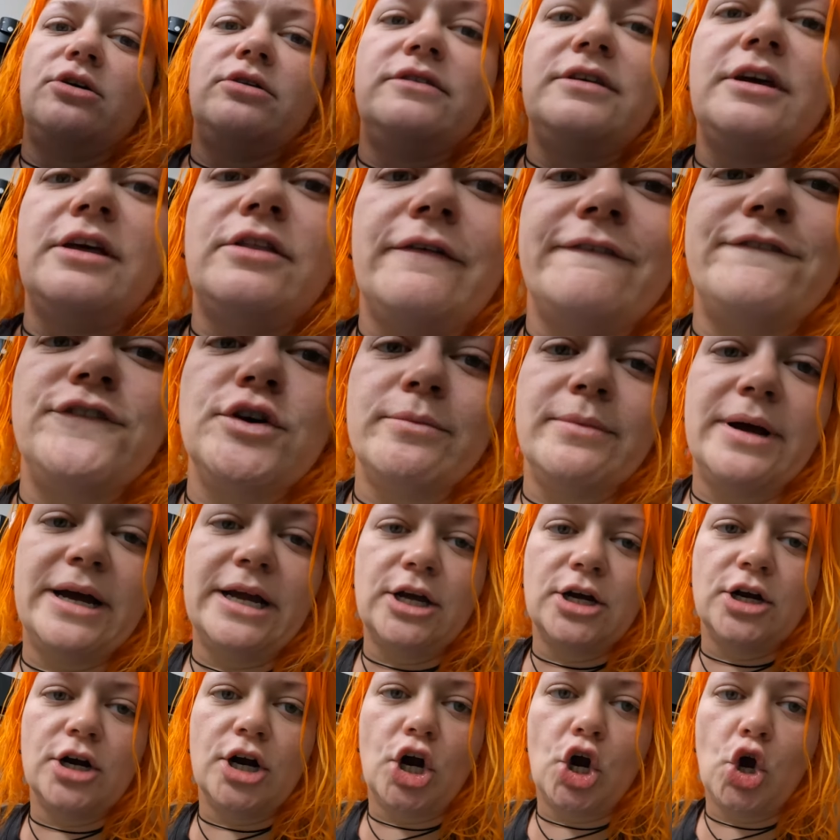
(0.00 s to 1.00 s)
know. It's either
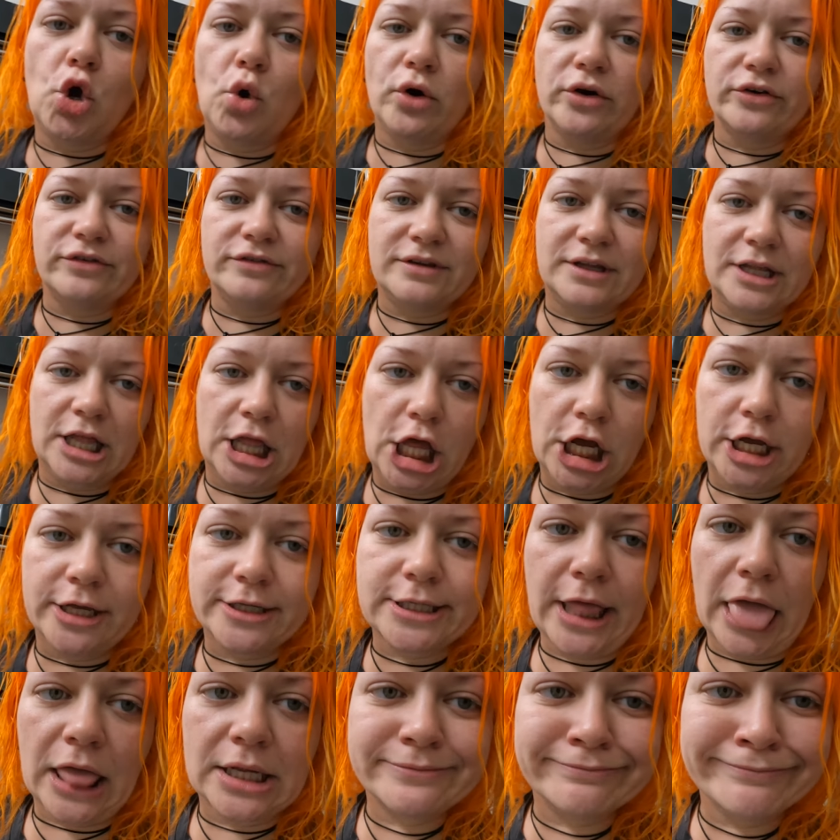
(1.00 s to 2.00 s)
formica or quartz
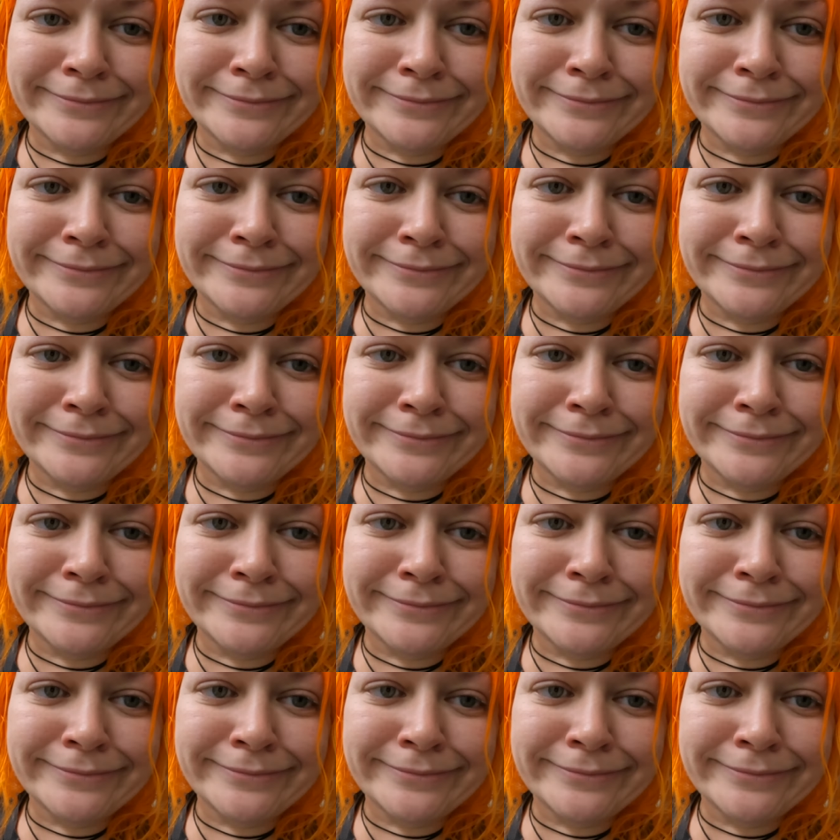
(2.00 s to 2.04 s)
looks.